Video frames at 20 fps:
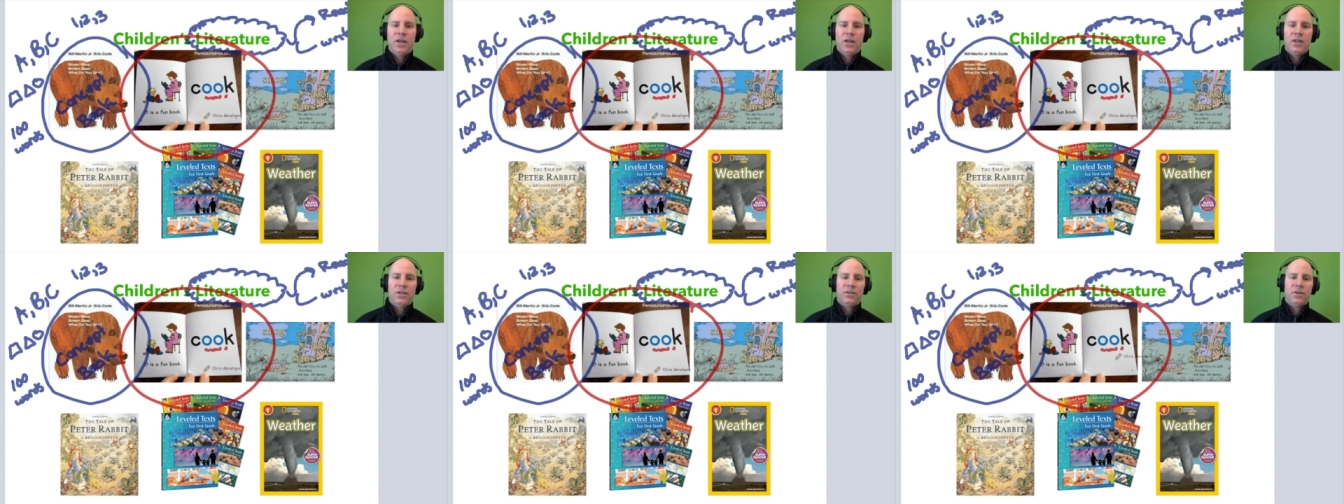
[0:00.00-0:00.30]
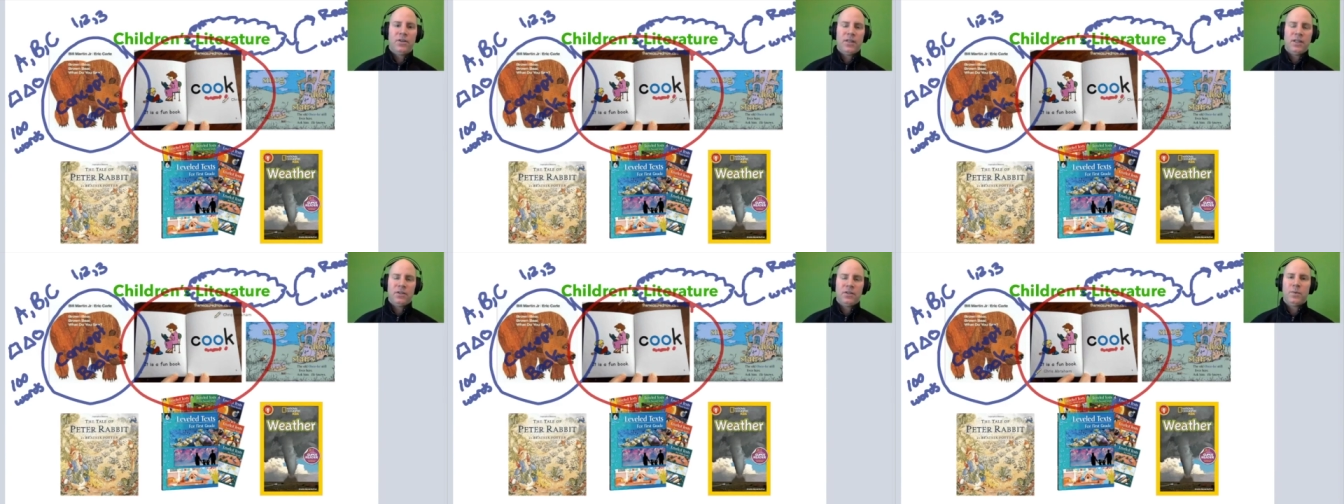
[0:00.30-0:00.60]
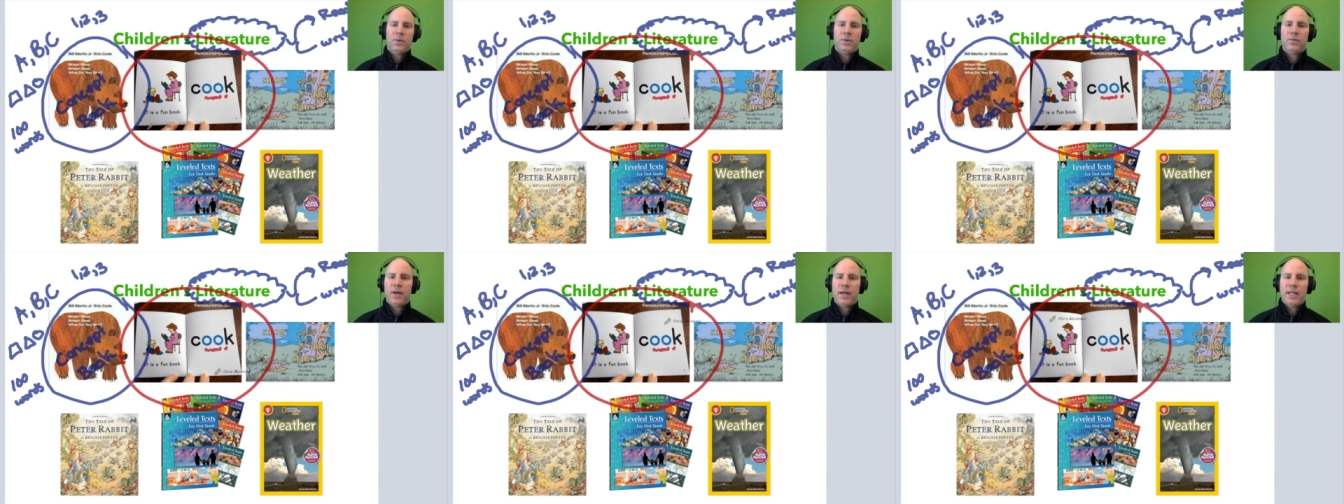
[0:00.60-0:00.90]
So this
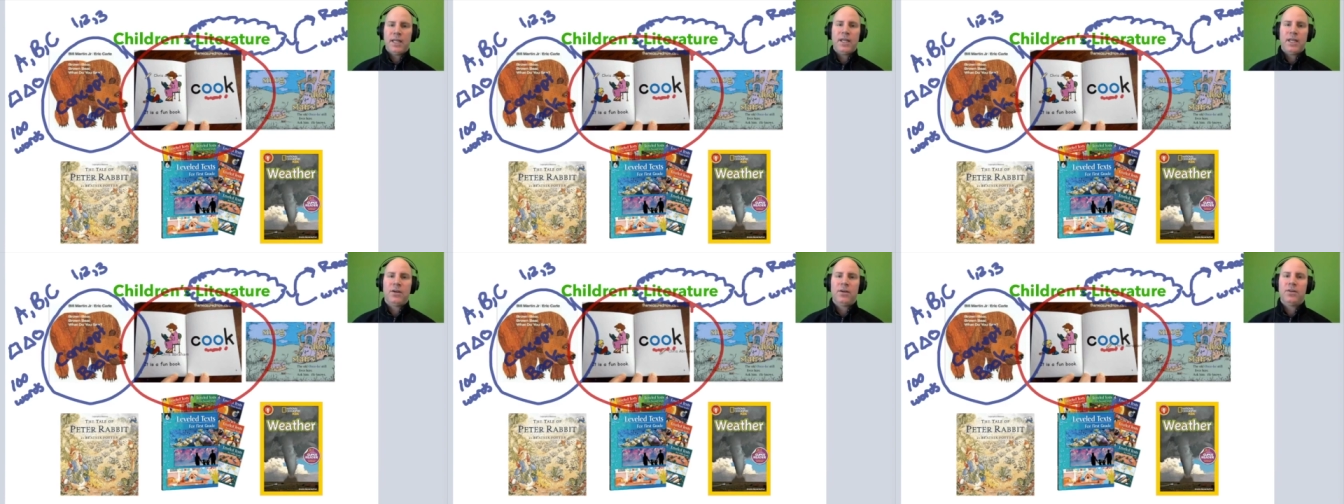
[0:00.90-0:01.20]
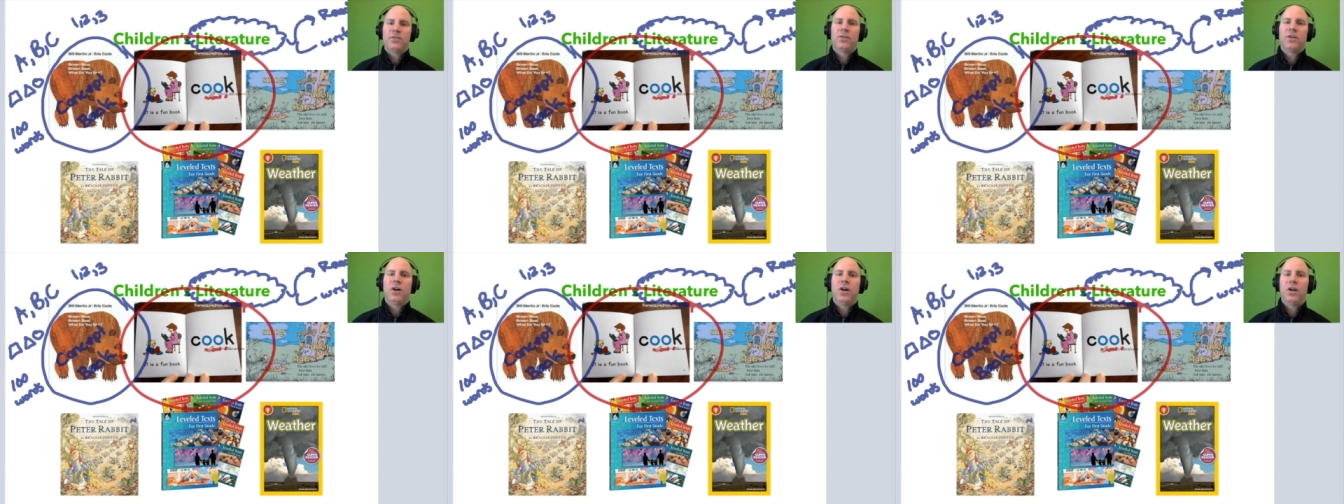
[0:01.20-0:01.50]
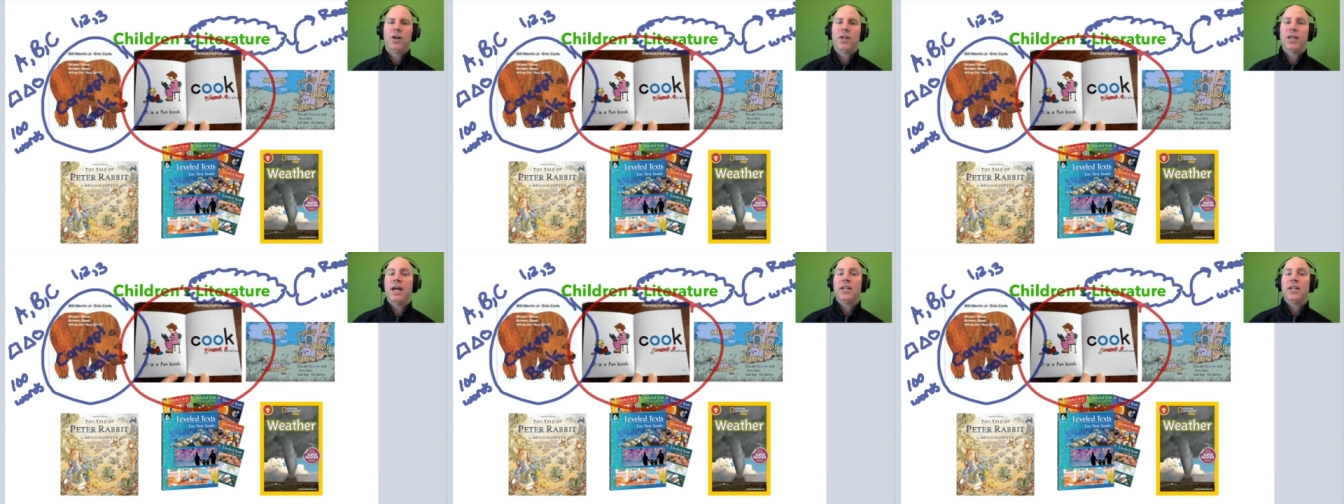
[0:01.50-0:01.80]
one right here is
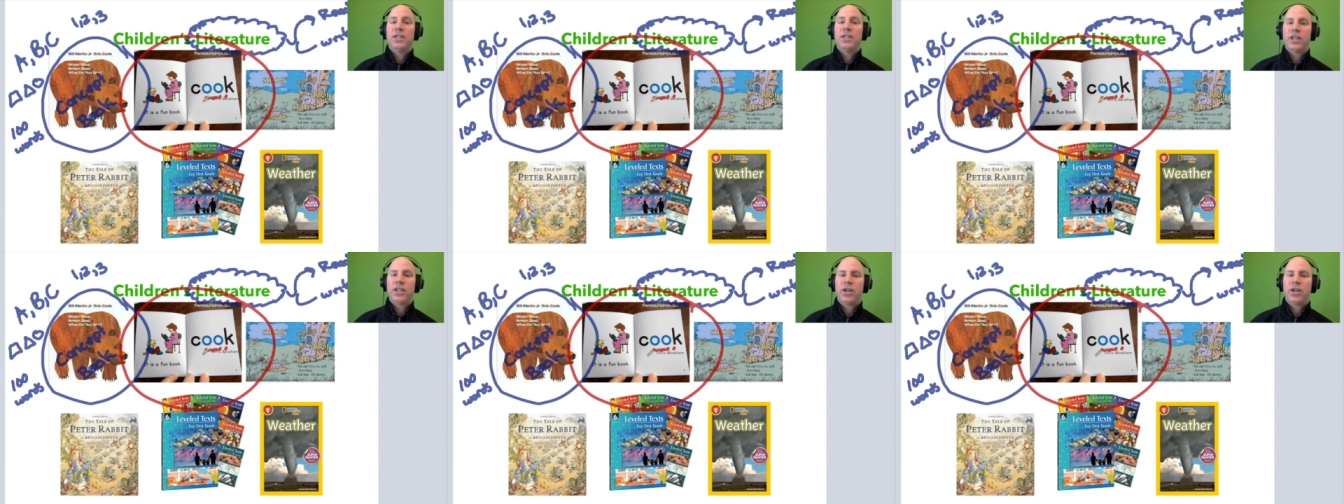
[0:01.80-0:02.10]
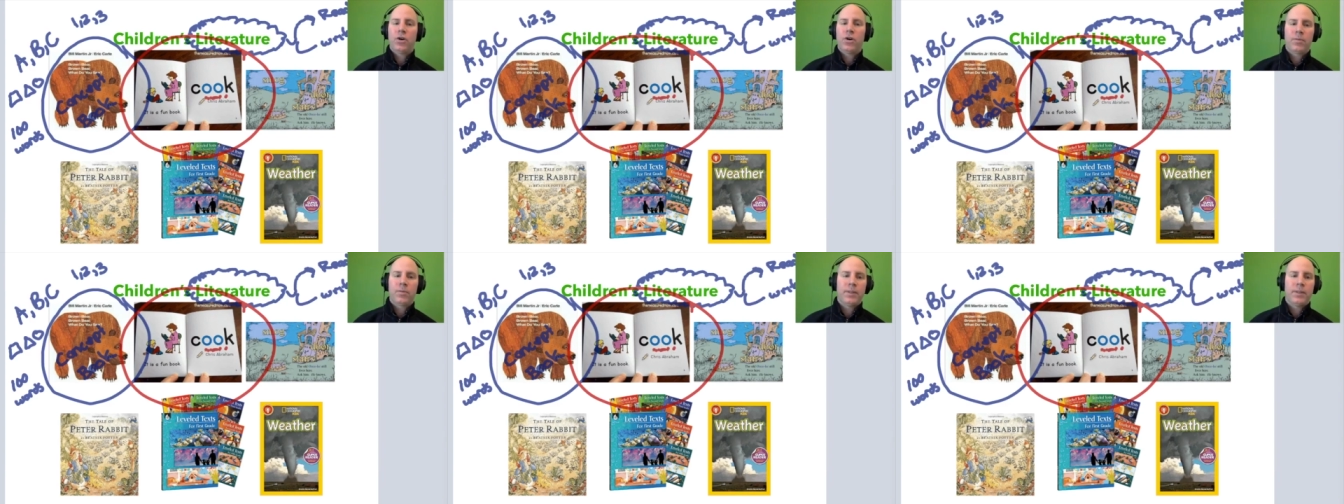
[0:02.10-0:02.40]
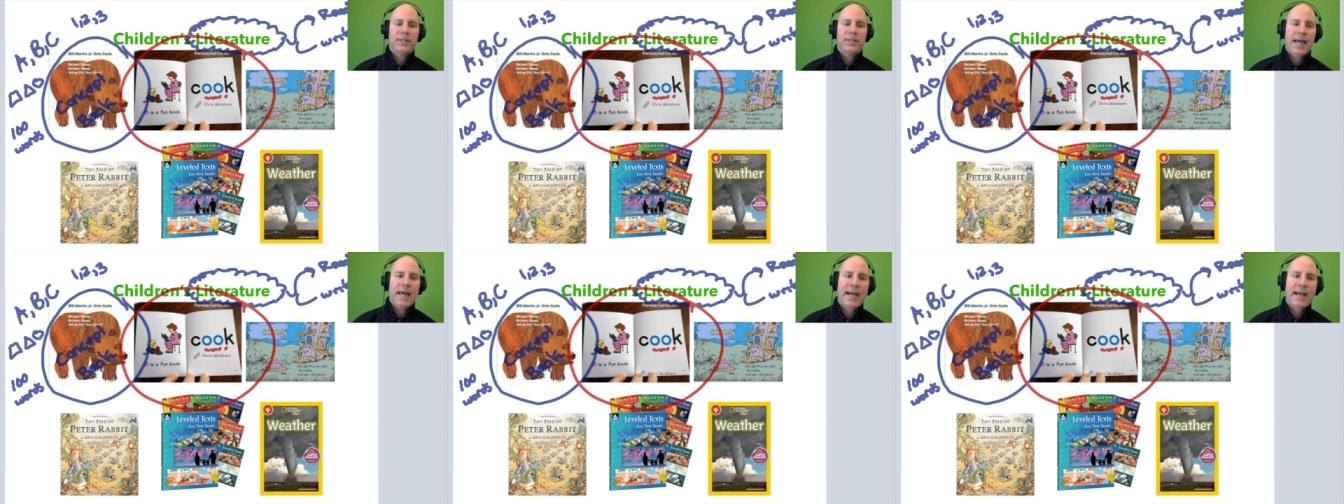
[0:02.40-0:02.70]
called a
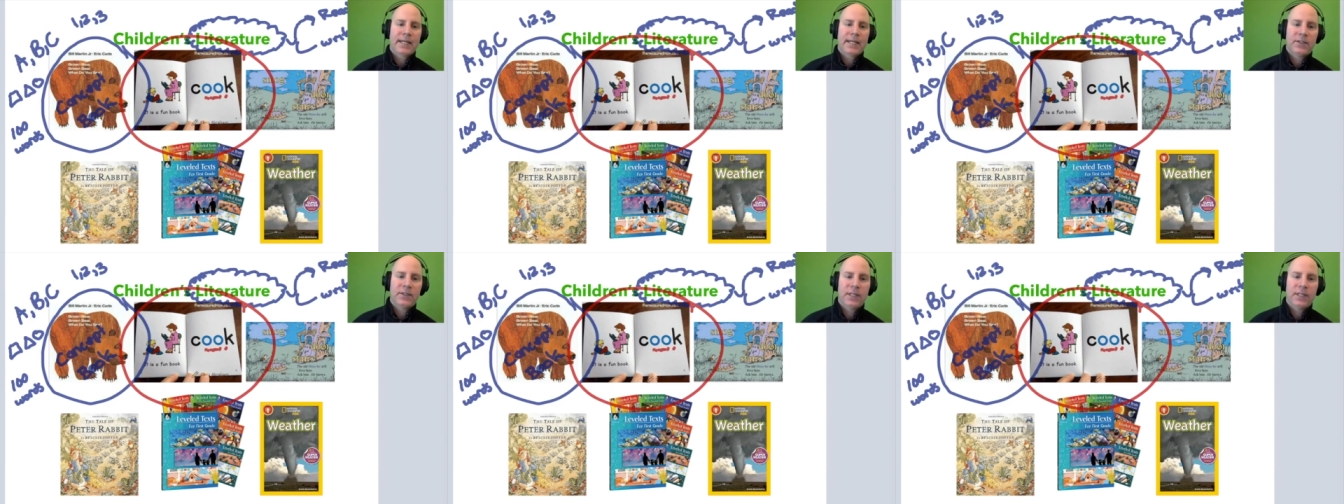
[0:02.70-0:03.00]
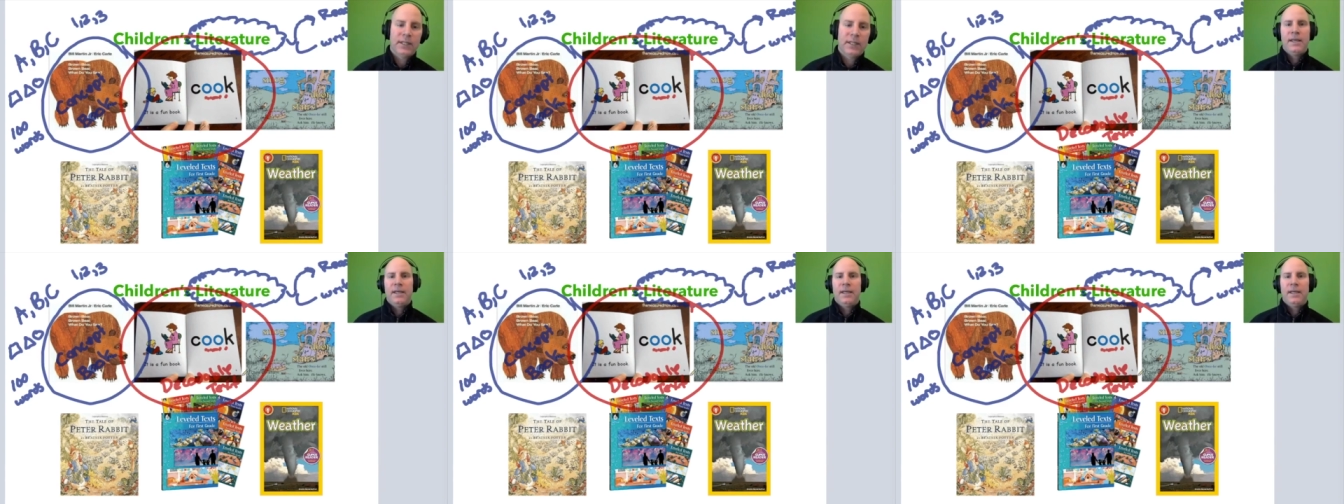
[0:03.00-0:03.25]
decodable text.